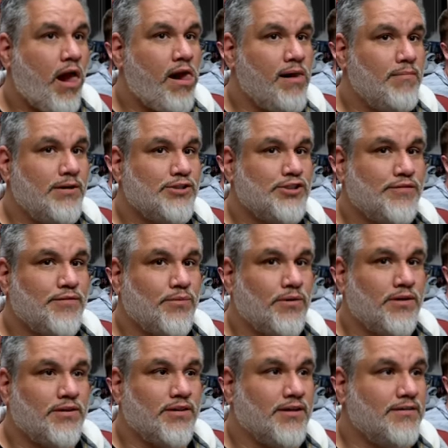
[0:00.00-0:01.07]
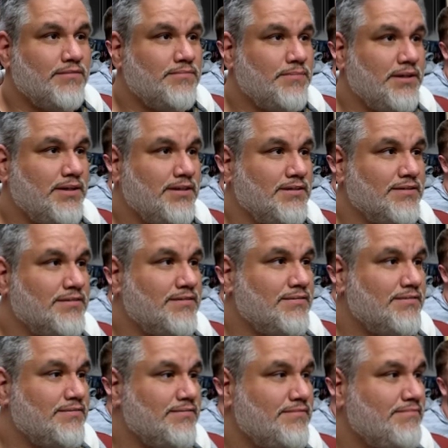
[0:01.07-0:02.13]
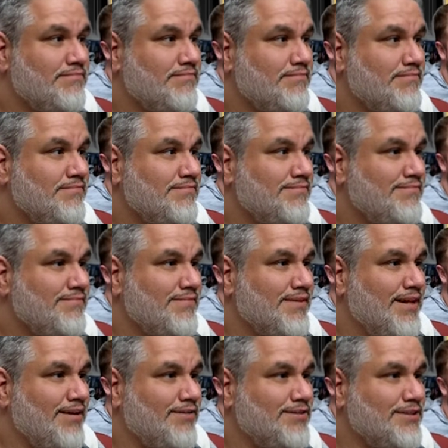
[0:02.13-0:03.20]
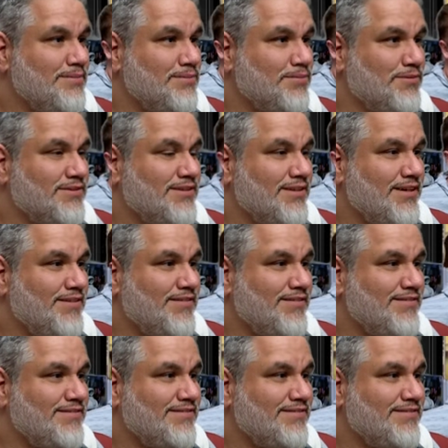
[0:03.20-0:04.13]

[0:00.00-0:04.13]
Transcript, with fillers: I'm not sure if it worked though, because now it seems worse than ever.